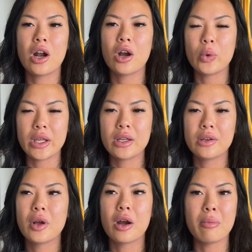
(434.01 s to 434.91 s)
our week,
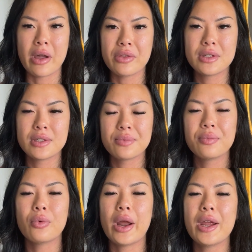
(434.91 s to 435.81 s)
our months,
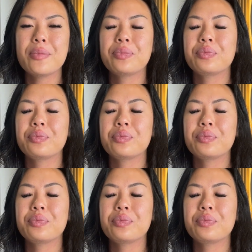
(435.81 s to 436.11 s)
right?